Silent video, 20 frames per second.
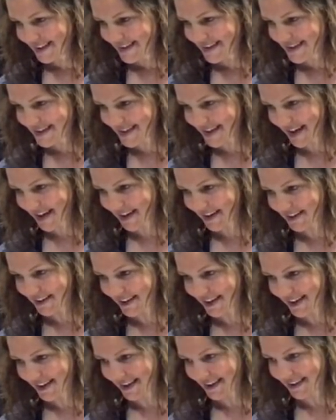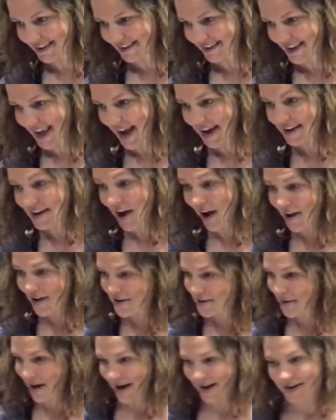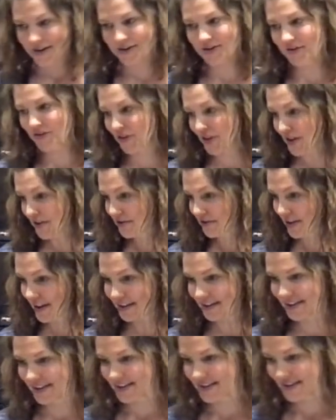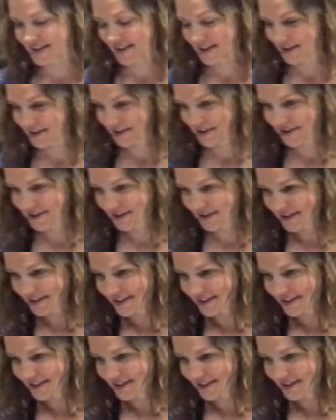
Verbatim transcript: So, yeah, Colorado's very friendly, too.